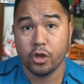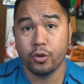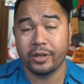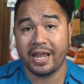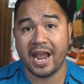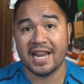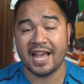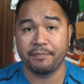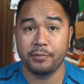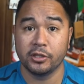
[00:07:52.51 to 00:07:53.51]
you can
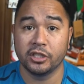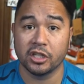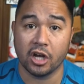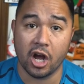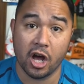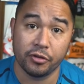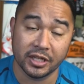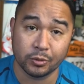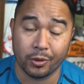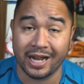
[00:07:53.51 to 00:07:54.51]
have music on
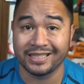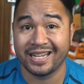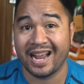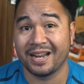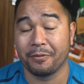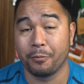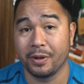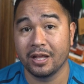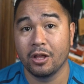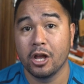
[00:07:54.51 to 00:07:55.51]
this watch and it
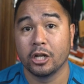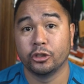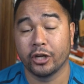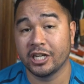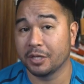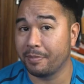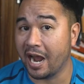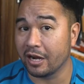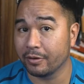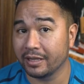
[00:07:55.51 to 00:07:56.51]
will drain your
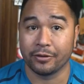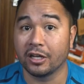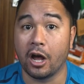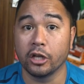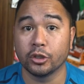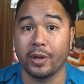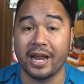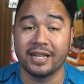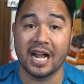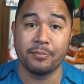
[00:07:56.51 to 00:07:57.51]
battery. And there's also
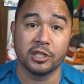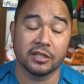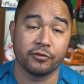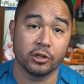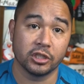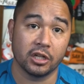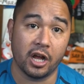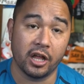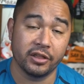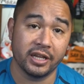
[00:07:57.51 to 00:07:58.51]
a non-music version
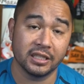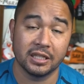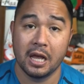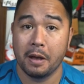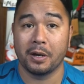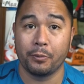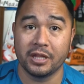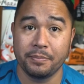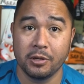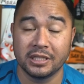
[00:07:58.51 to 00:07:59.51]
on this. But with
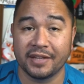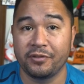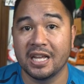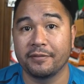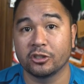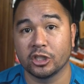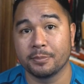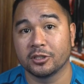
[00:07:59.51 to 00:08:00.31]
the music, if you have a streaming